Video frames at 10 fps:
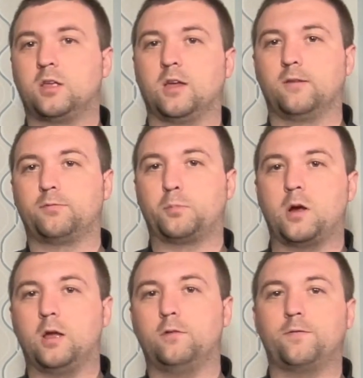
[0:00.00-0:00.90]
Give,
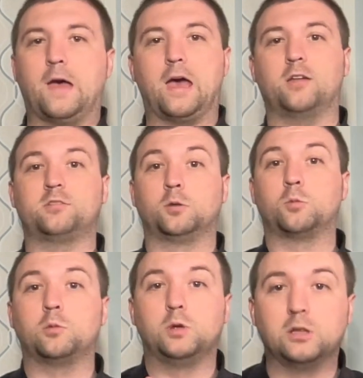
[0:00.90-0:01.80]
pray, fast, and
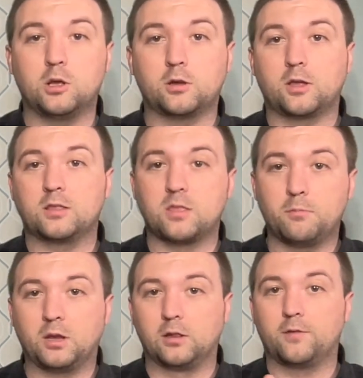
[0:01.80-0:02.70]
when we look at the
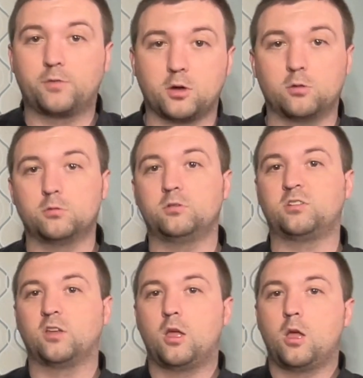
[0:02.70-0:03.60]
middle of
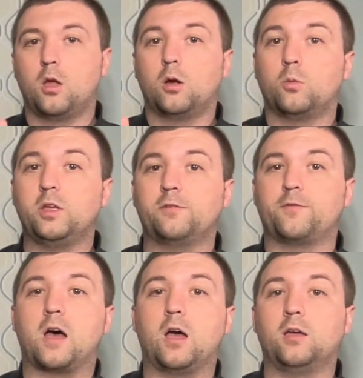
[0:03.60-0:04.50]
those, we
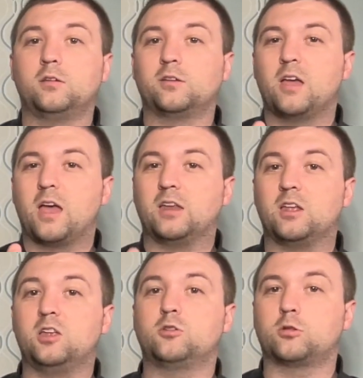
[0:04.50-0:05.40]
find an
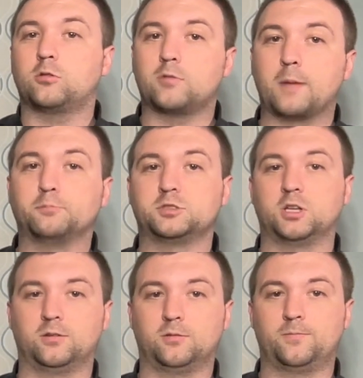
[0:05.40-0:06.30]

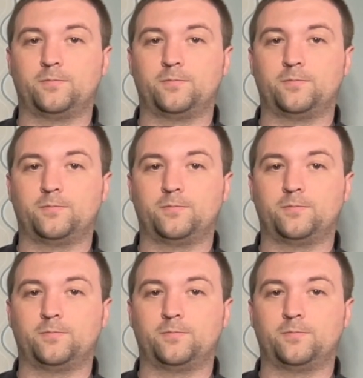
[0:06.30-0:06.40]
interruption.